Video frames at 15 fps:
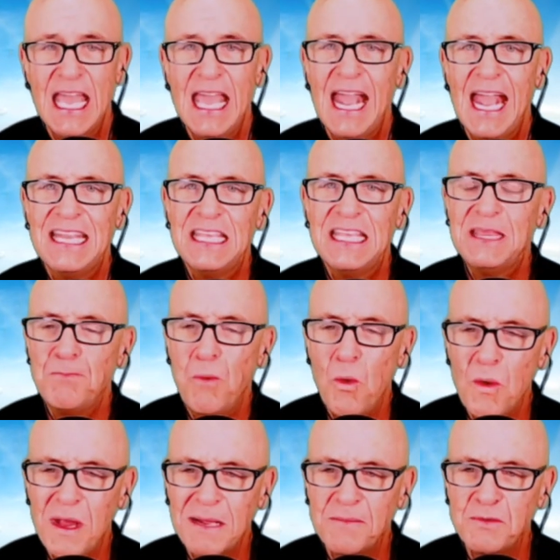And the
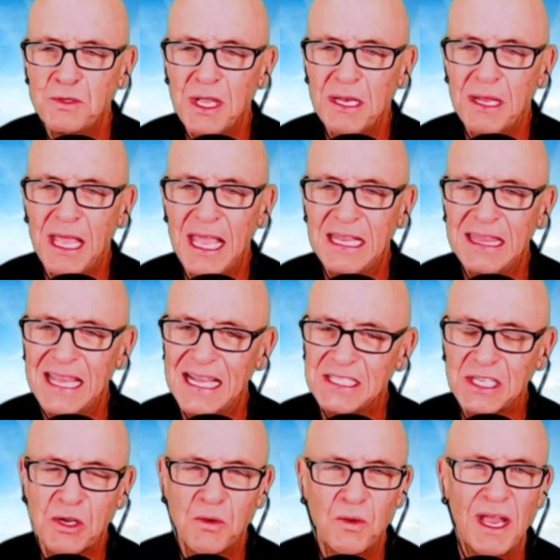point I'm trying to, and that's a
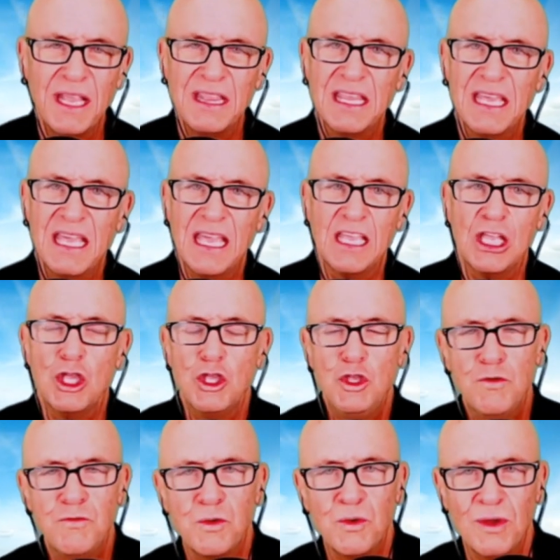great thing. You've
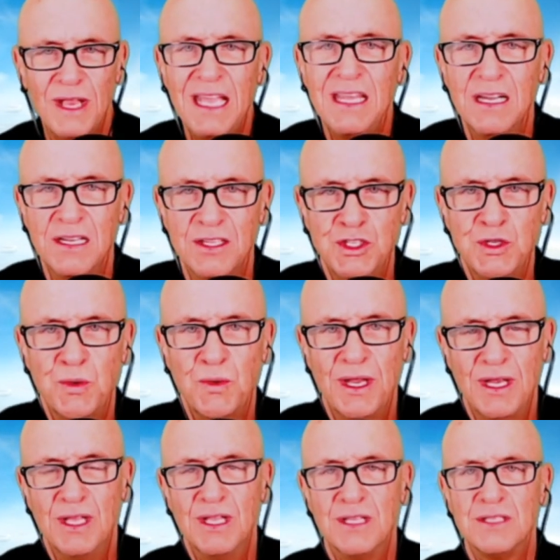created a joy
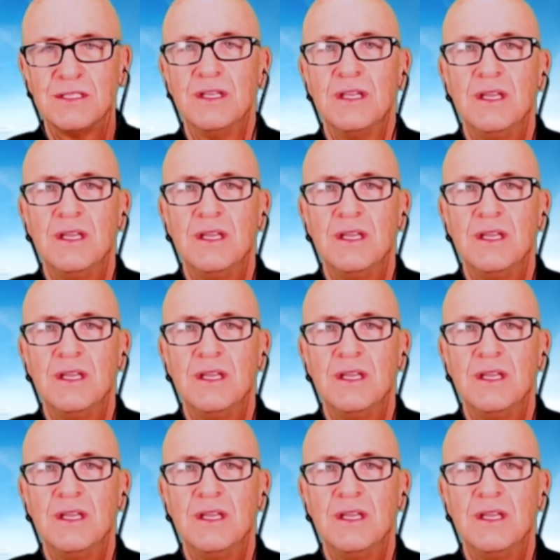list.